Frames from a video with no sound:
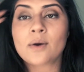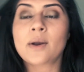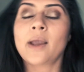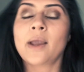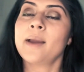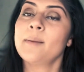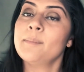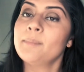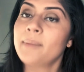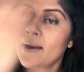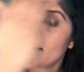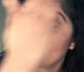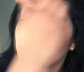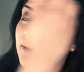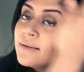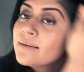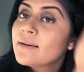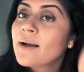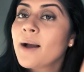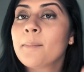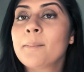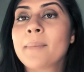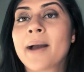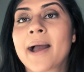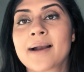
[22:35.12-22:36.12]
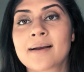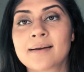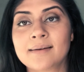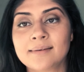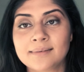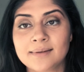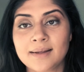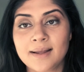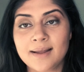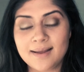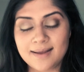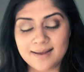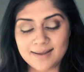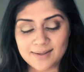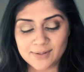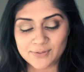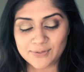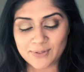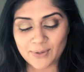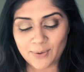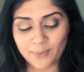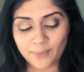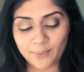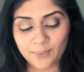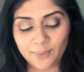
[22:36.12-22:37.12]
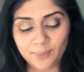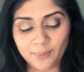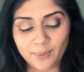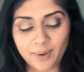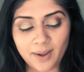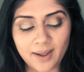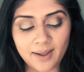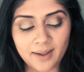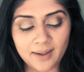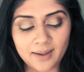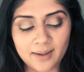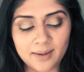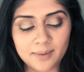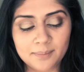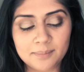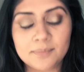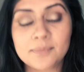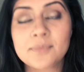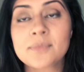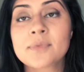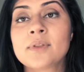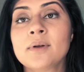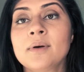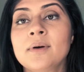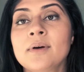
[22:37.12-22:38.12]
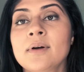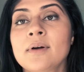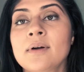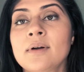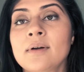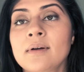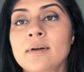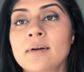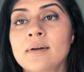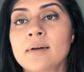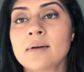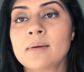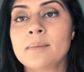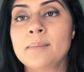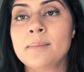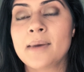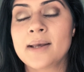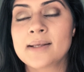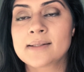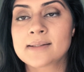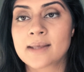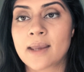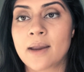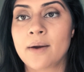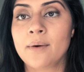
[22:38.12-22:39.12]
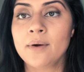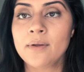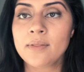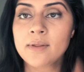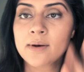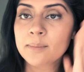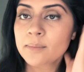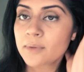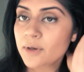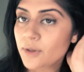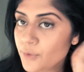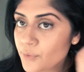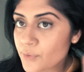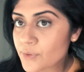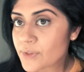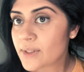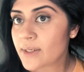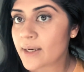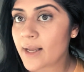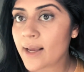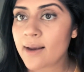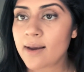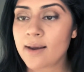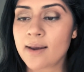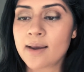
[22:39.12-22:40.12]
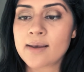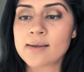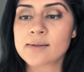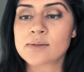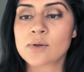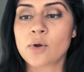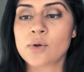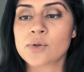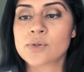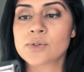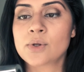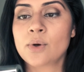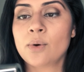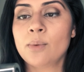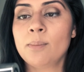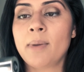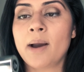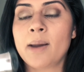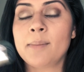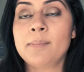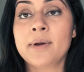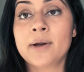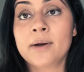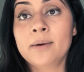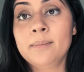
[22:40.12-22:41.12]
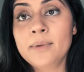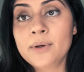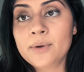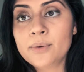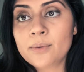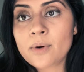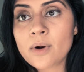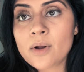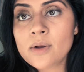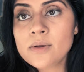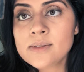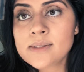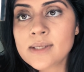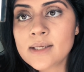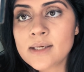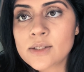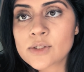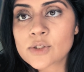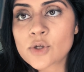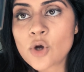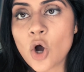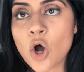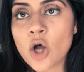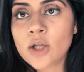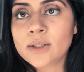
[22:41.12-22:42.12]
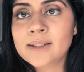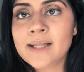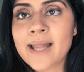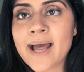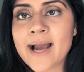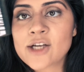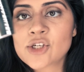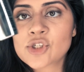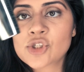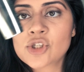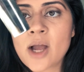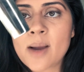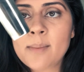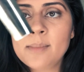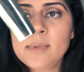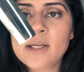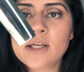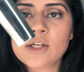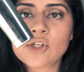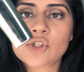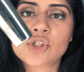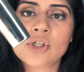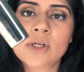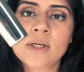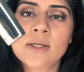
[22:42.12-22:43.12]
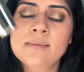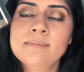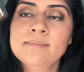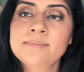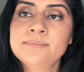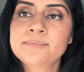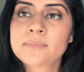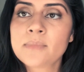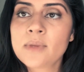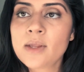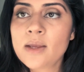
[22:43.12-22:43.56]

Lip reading: Okay, I'm back. So the mascara that I'm gonna use today is also by Bare Minerals, and it's called Lash Domination,